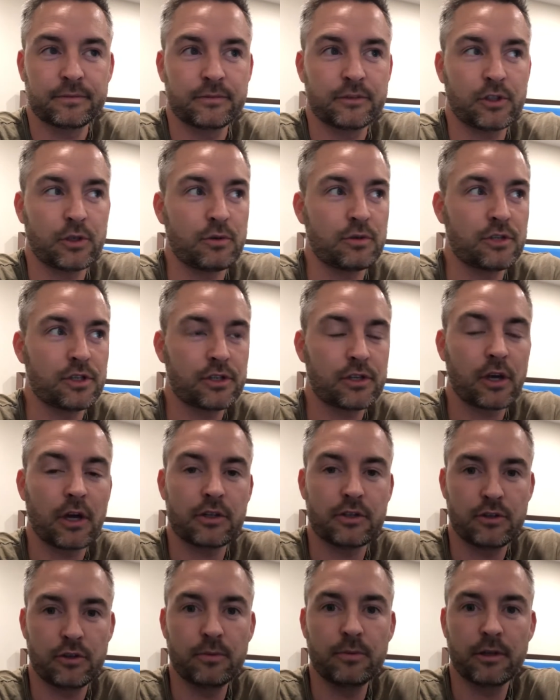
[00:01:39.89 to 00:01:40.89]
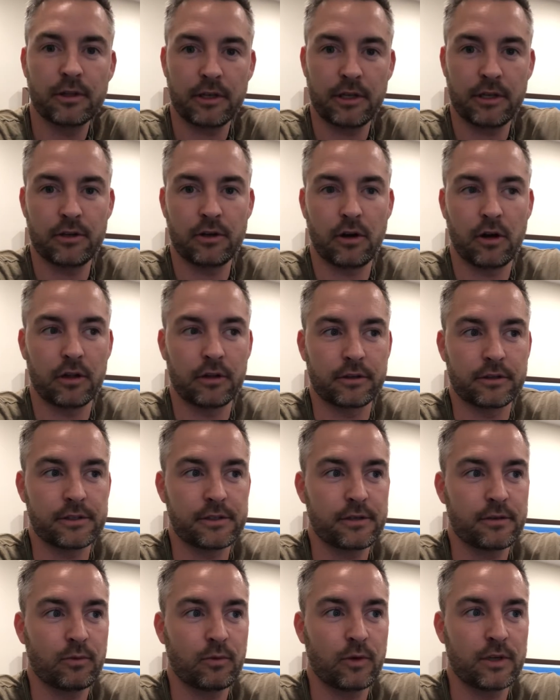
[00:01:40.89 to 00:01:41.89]
So you just got $2 million.
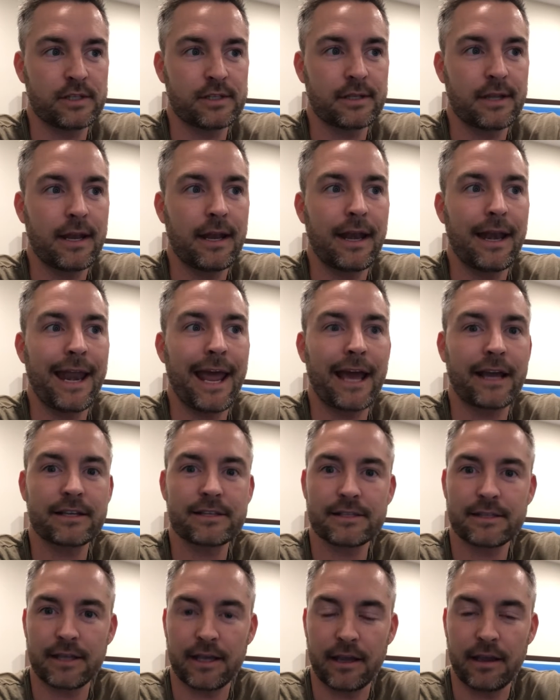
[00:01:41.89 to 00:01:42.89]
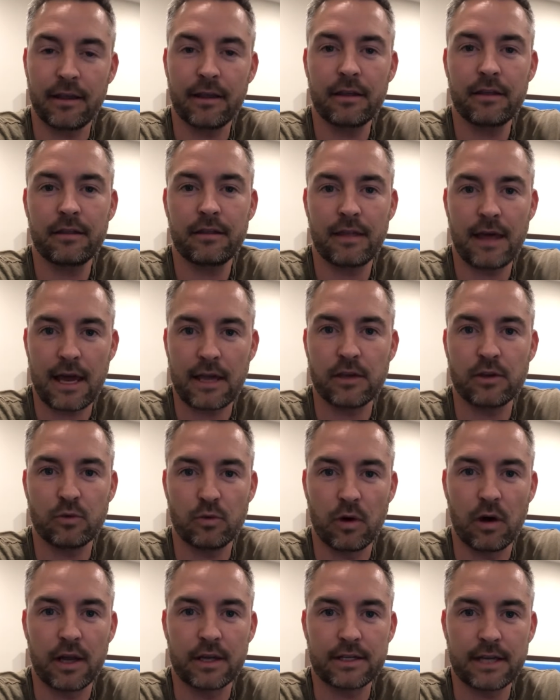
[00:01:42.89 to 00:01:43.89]
What's the next thing that you
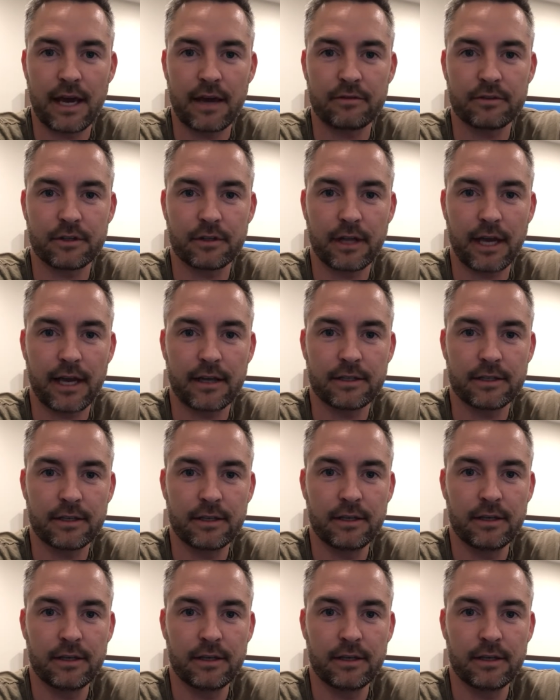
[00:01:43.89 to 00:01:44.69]
want after that?